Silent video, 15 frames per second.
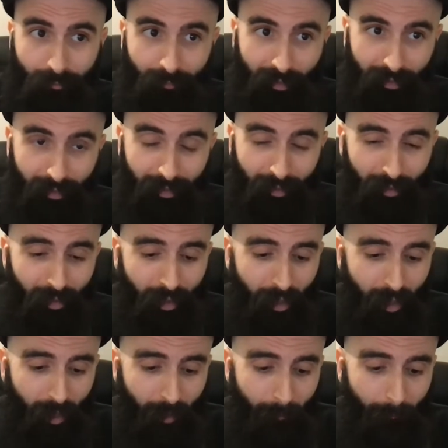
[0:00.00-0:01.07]
to the key.
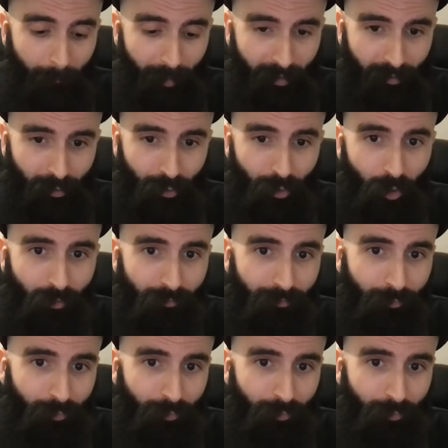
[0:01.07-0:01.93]
but not for